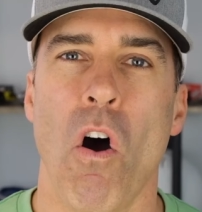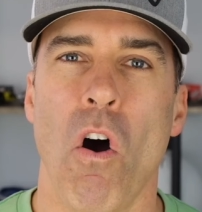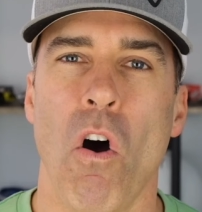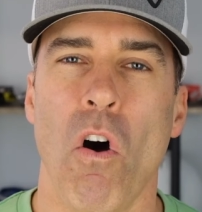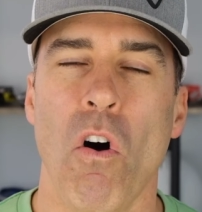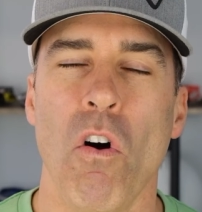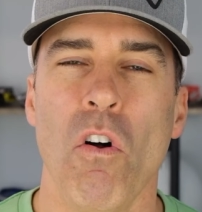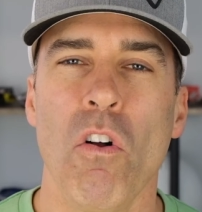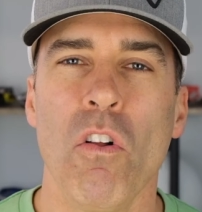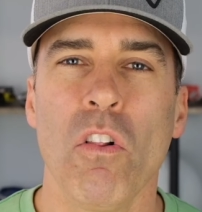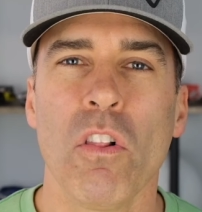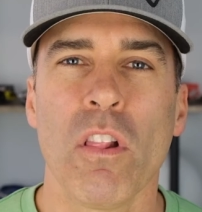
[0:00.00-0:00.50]

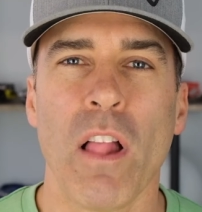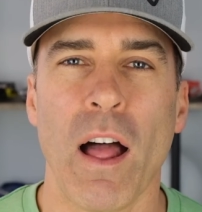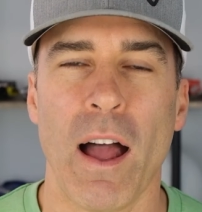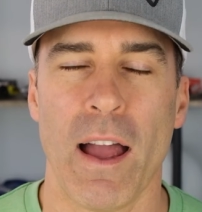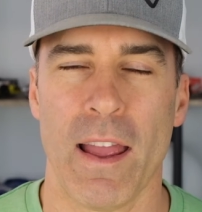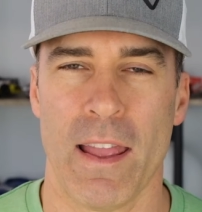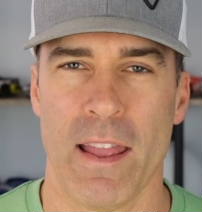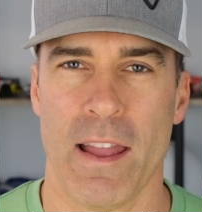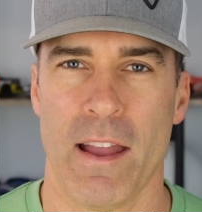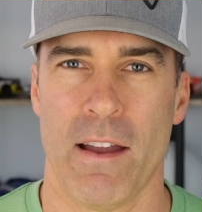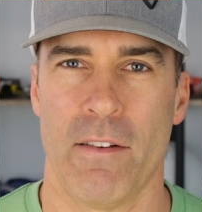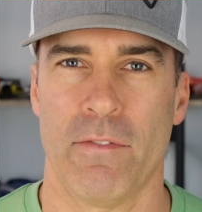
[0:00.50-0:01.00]
All
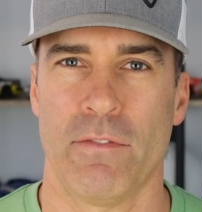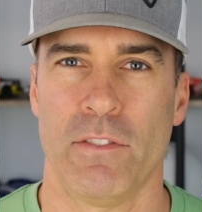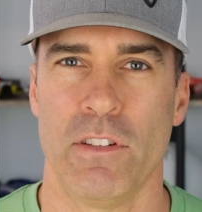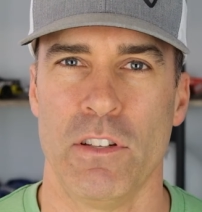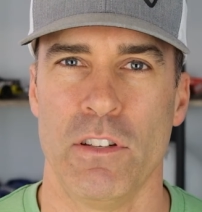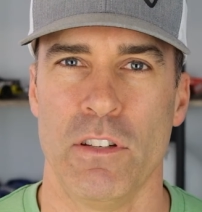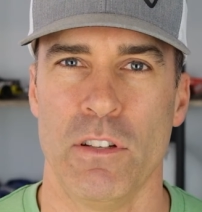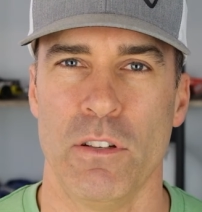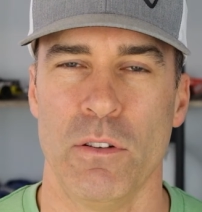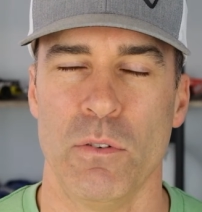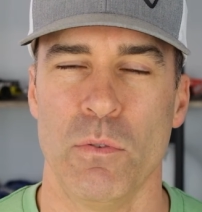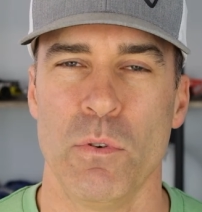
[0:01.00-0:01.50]
I have to
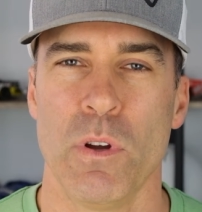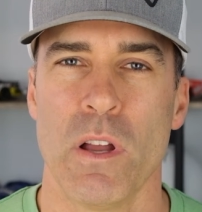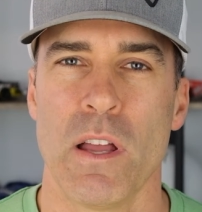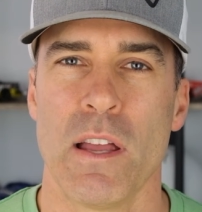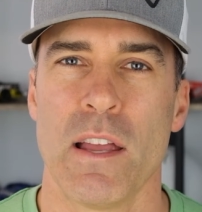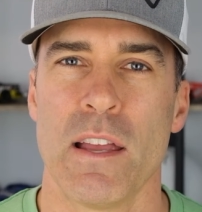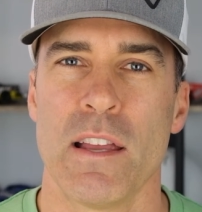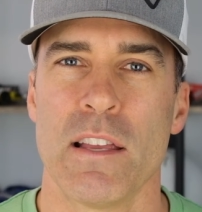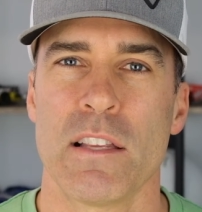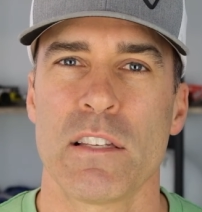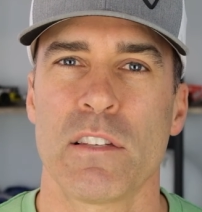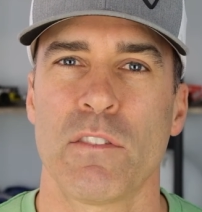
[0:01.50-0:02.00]
do
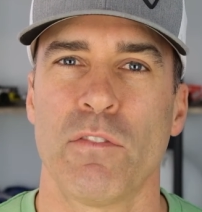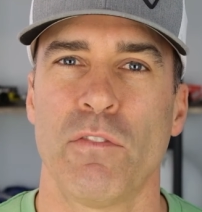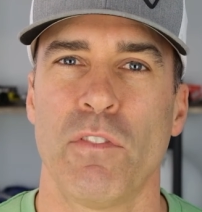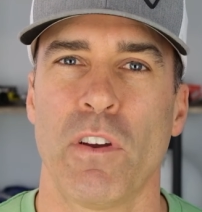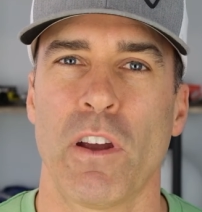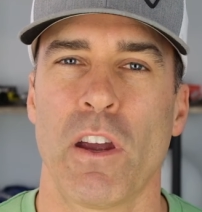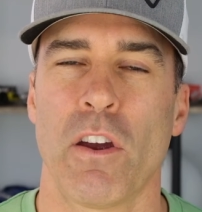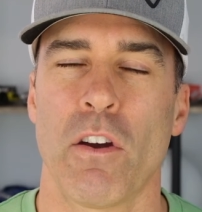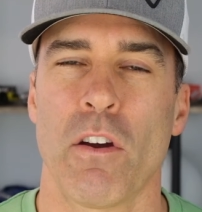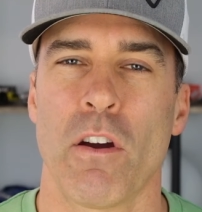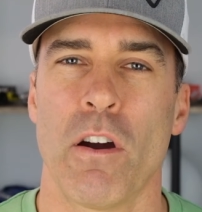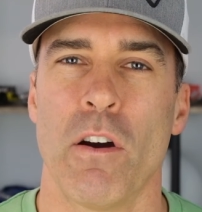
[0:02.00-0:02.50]
is
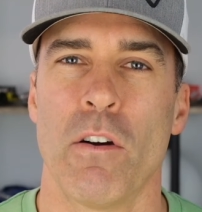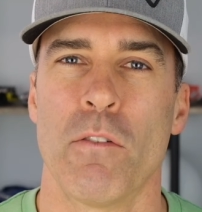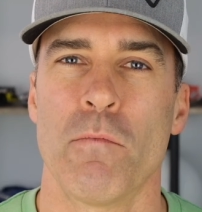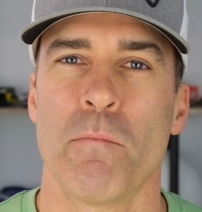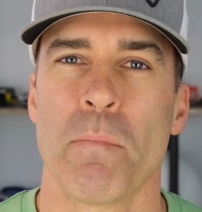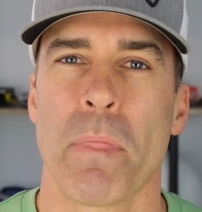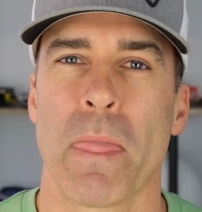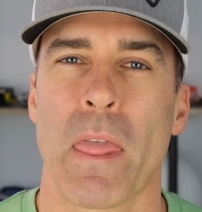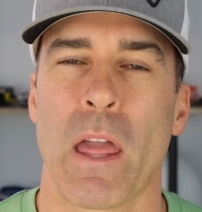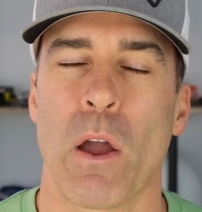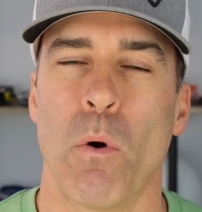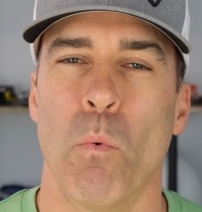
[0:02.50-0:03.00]
figure out
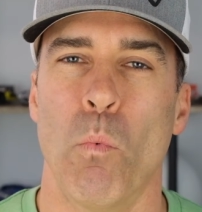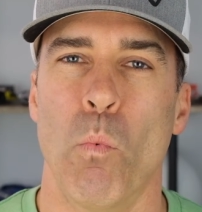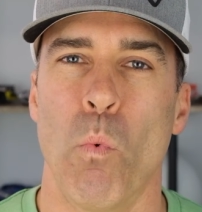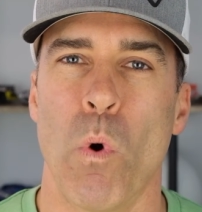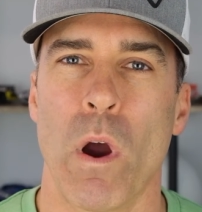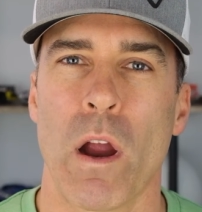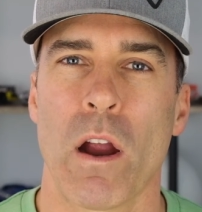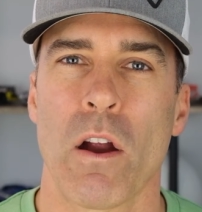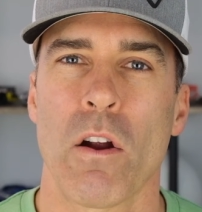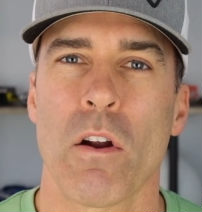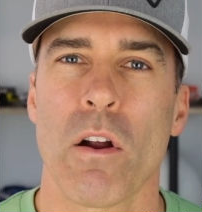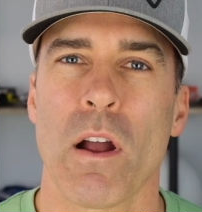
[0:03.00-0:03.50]

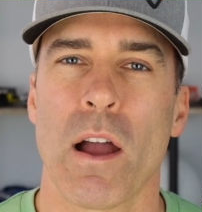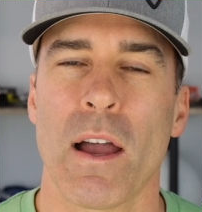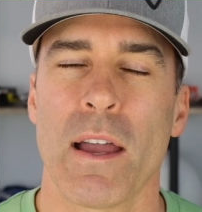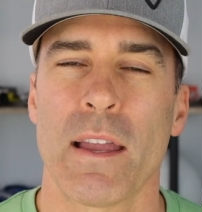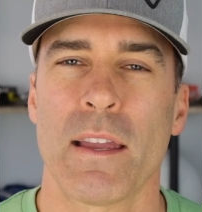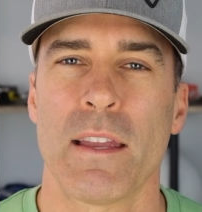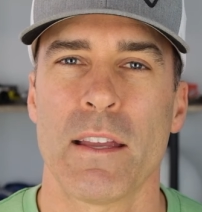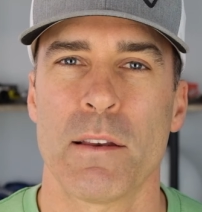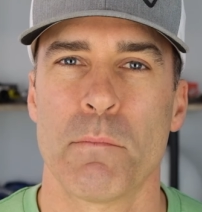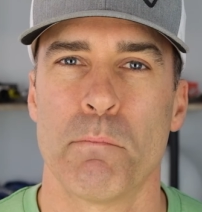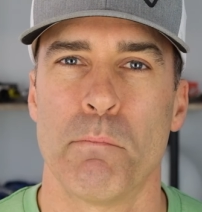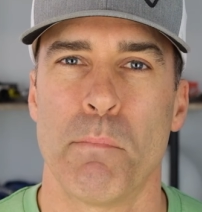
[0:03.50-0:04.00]
where I
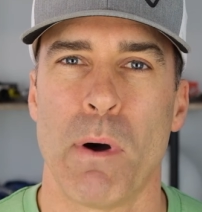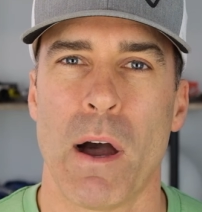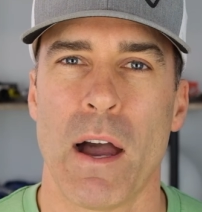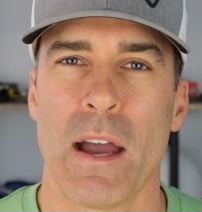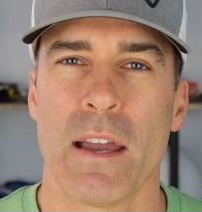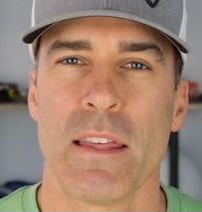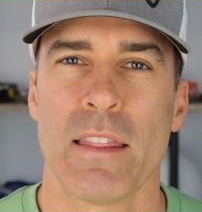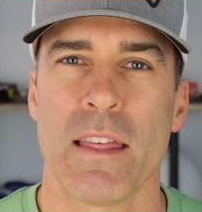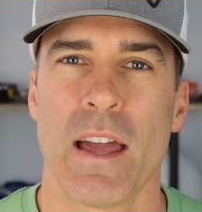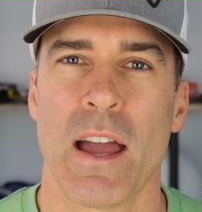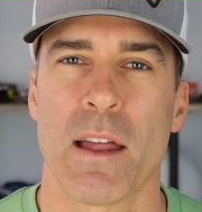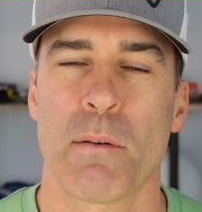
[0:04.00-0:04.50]
can
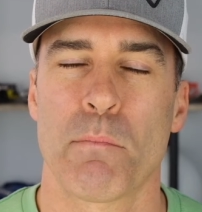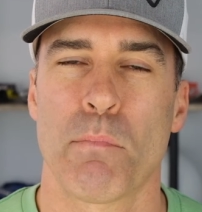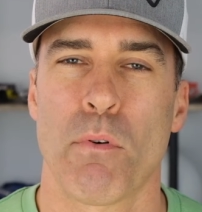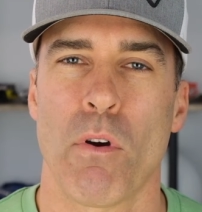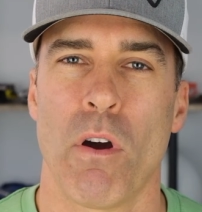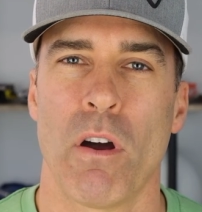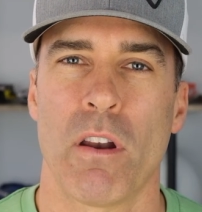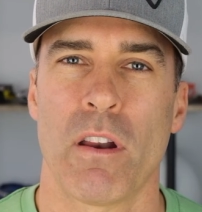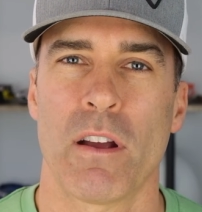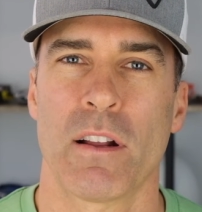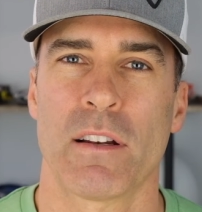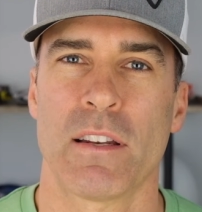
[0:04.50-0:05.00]
buy that
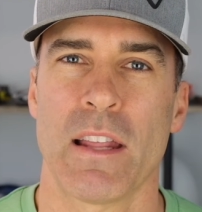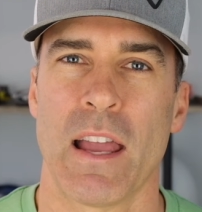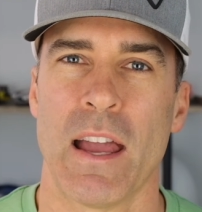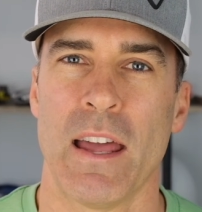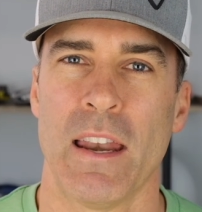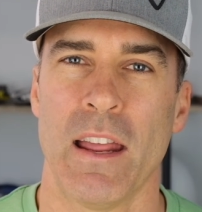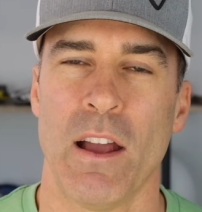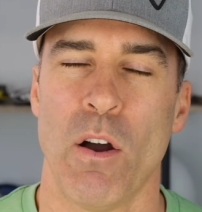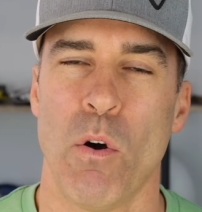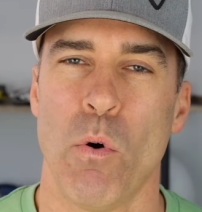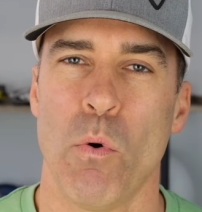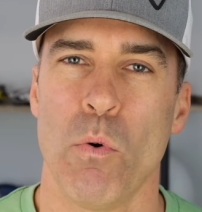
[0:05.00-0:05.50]
product at
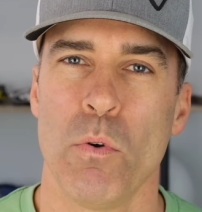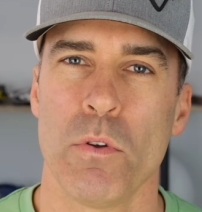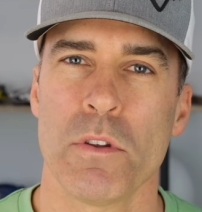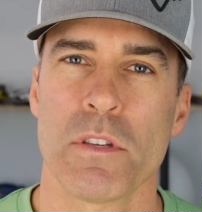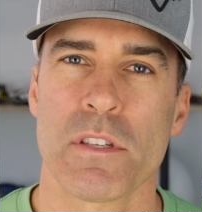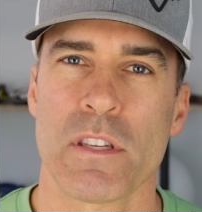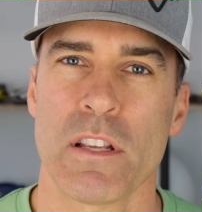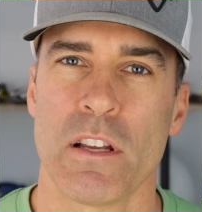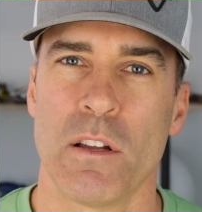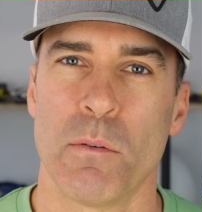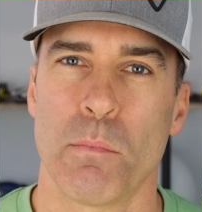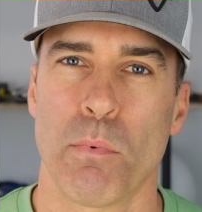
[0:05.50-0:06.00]
a
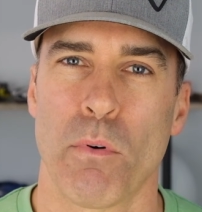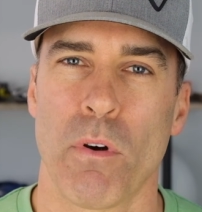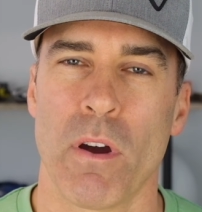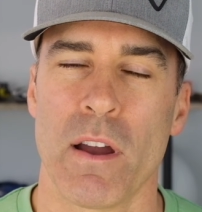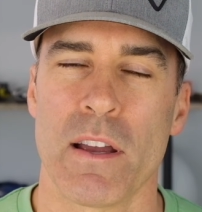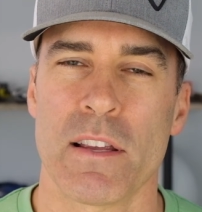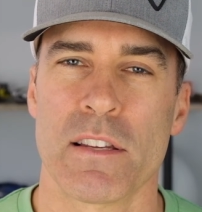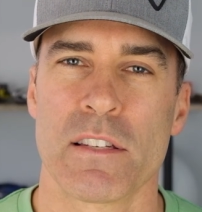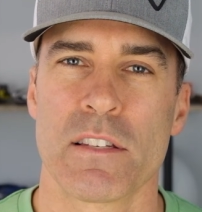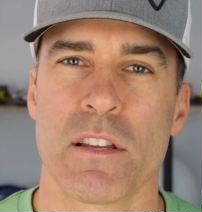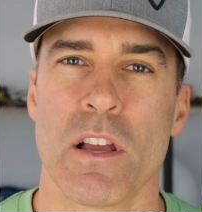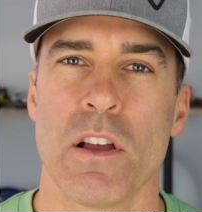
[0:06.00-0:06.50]
wholesale
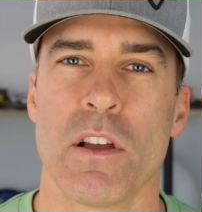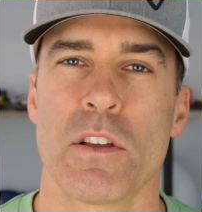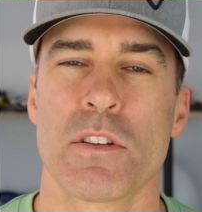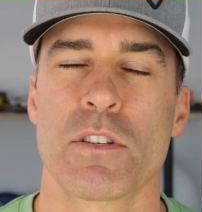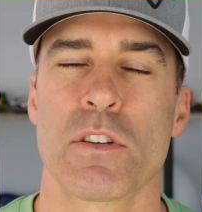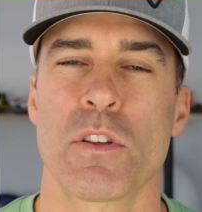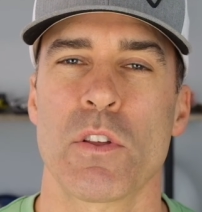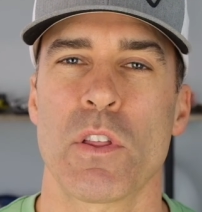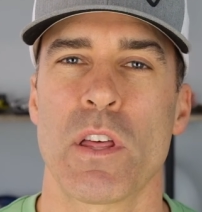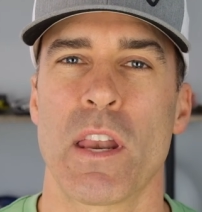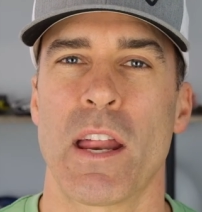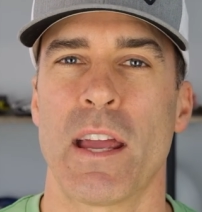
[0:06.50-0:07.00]
price
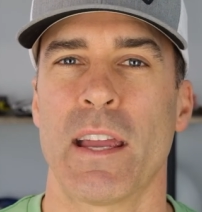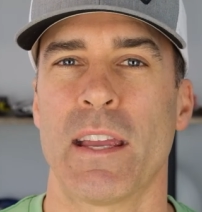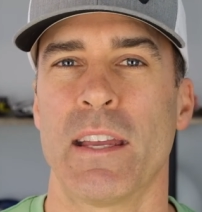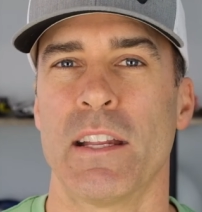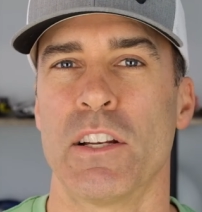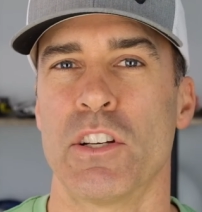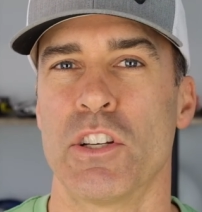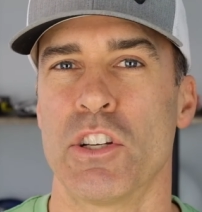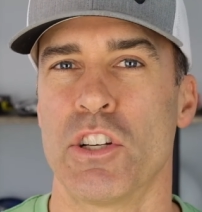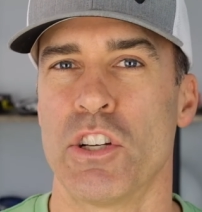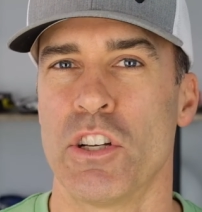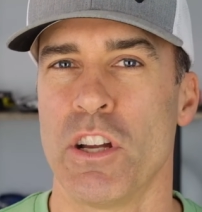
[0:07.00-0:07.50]
so that I
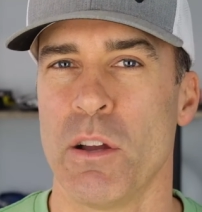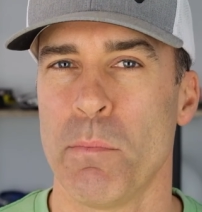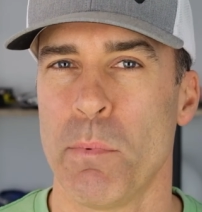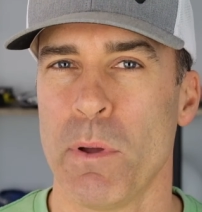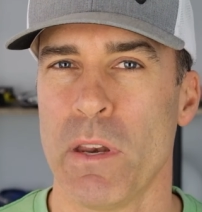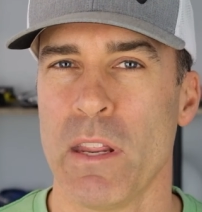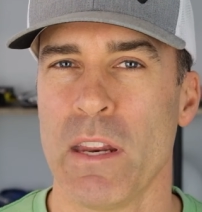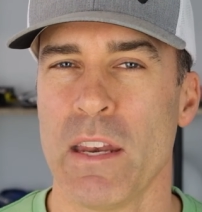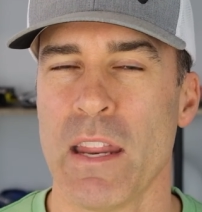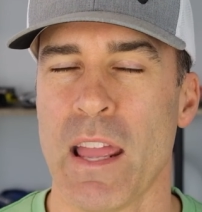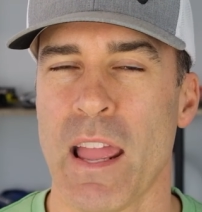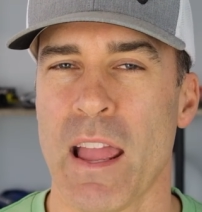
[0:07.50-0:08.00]
can ship it
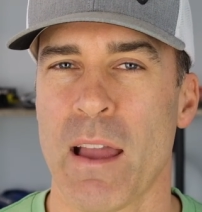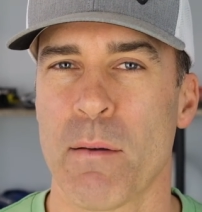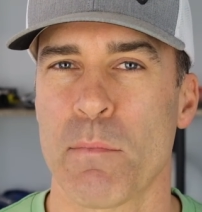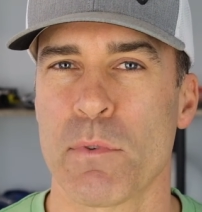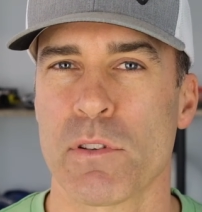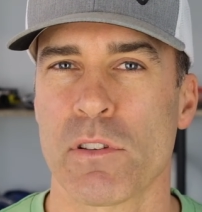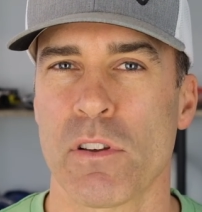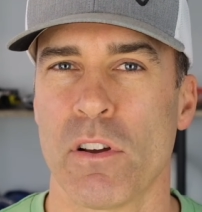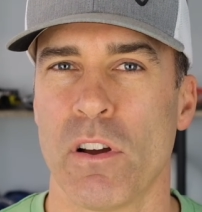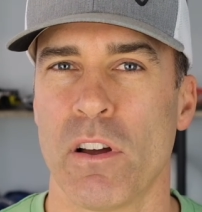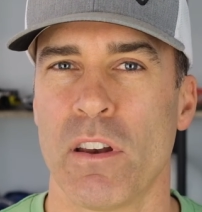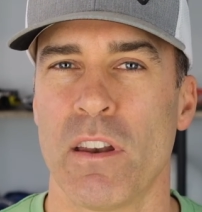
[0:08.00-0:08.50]
into
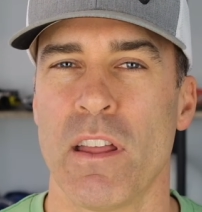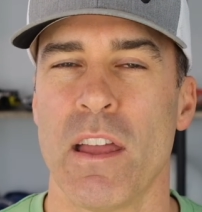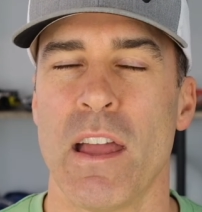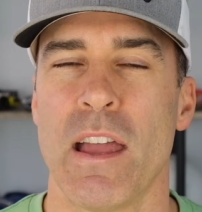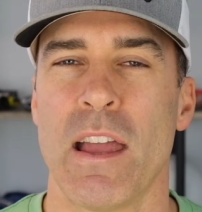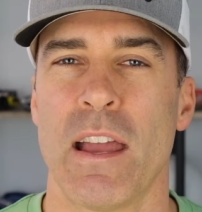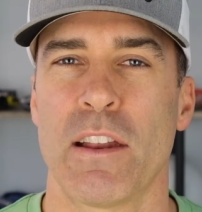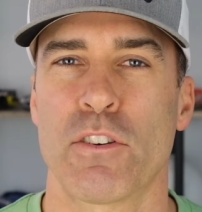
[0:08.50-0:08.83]
Amazon,